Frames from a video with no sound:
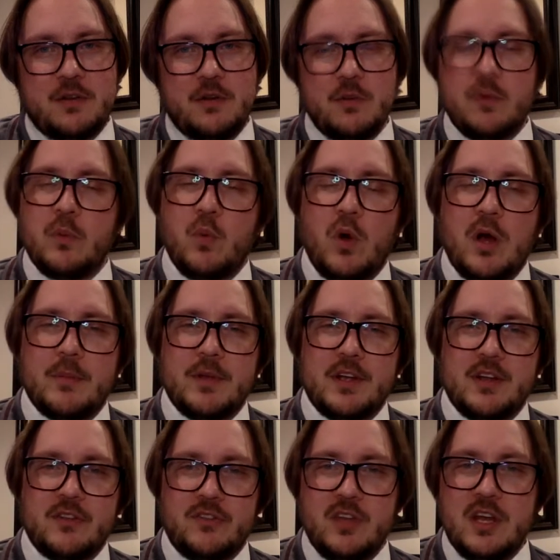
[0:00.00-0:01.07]
would want
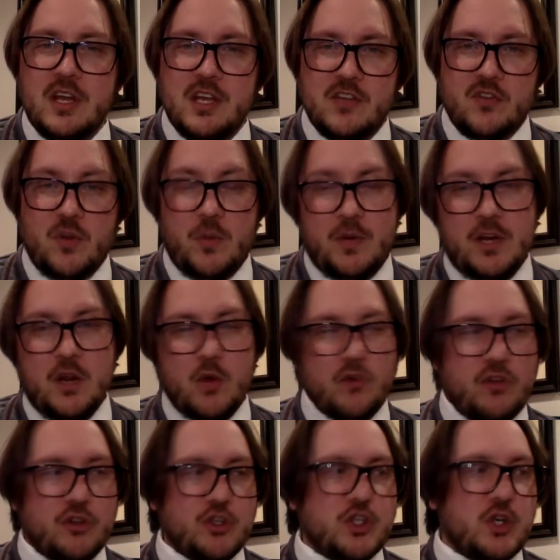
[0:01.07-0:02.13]
because somebody goes
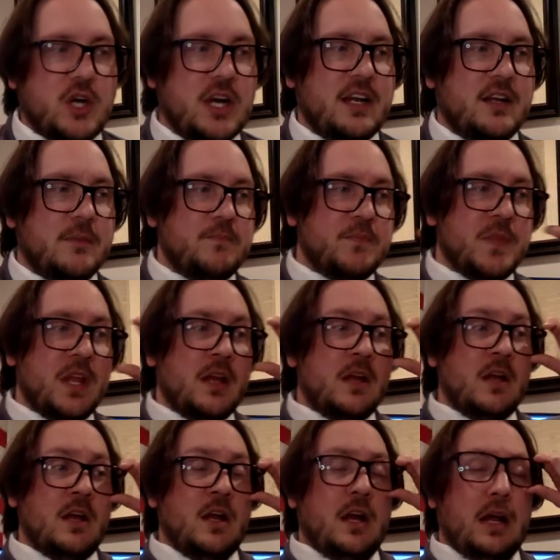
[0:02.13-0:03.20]
on strike.
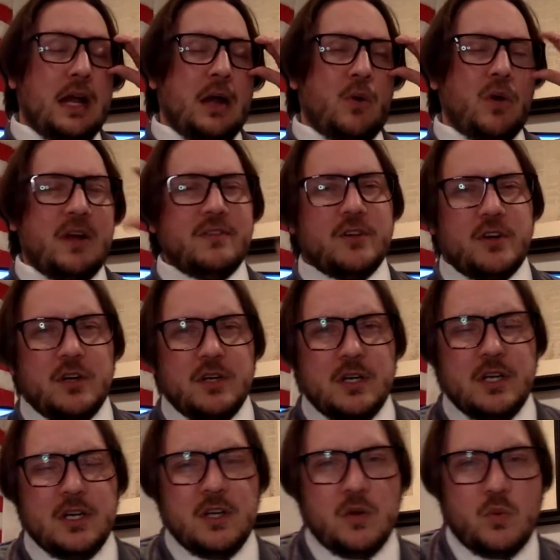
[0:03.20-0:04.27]
However,
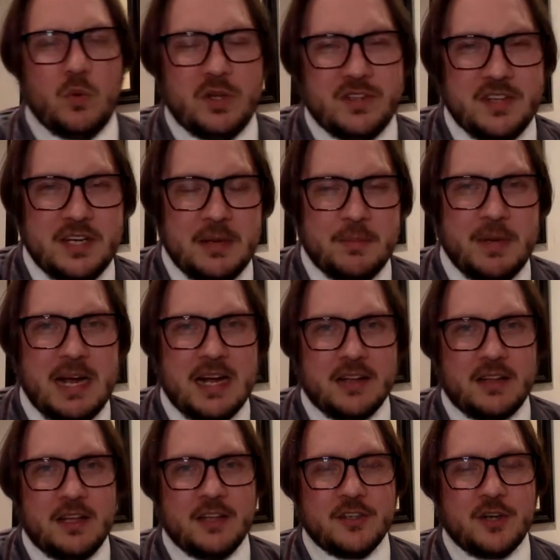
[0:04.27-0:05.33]
once they get back,
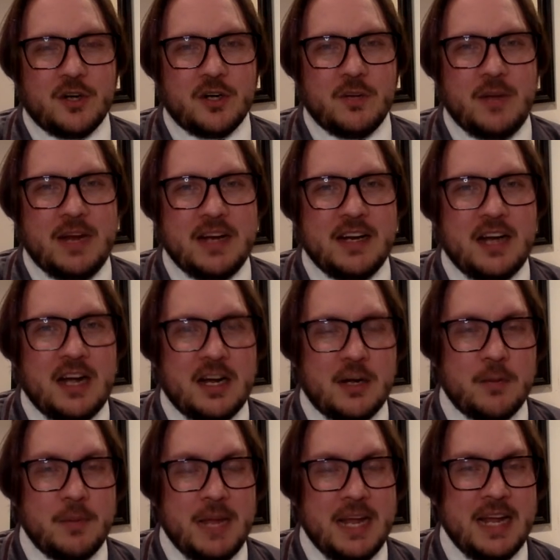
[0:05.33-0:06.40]
they start demanding higher
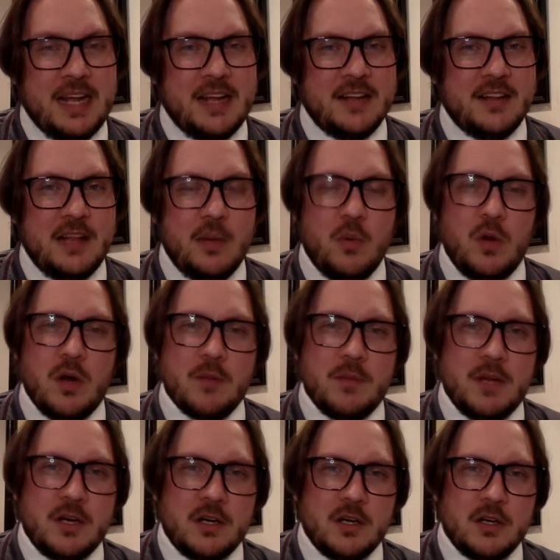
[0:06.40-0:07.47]
pay. They want
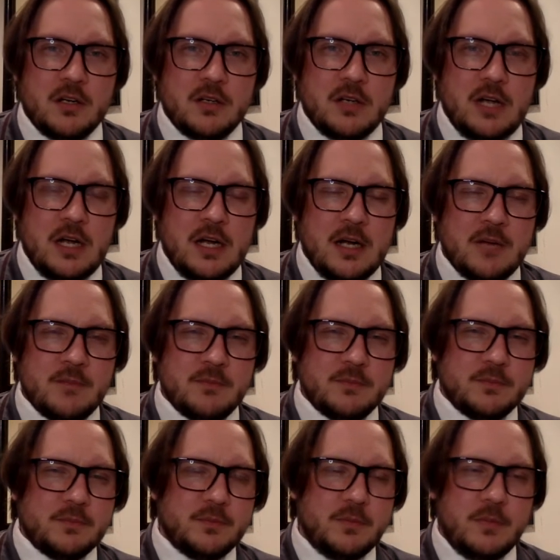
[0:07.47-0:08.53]
better
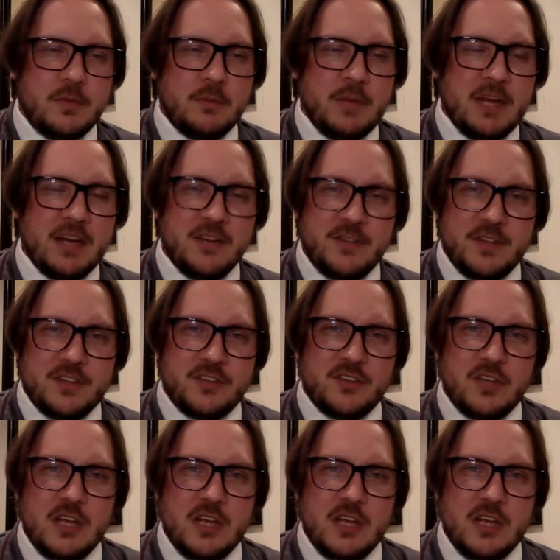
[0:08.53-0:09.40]
benefits.